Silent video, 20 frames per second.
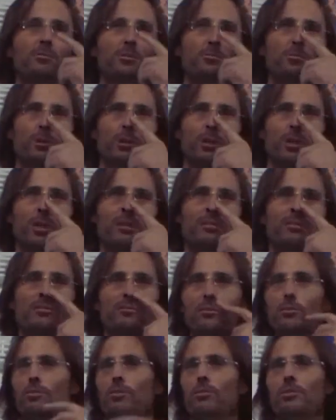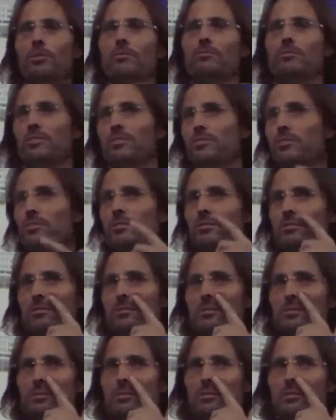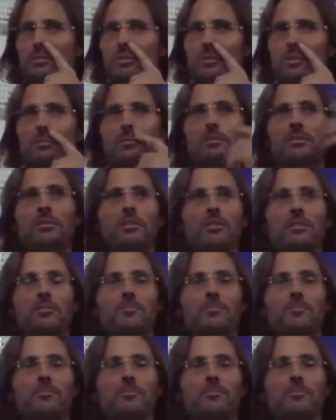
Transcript: would work for all of us. Yeah?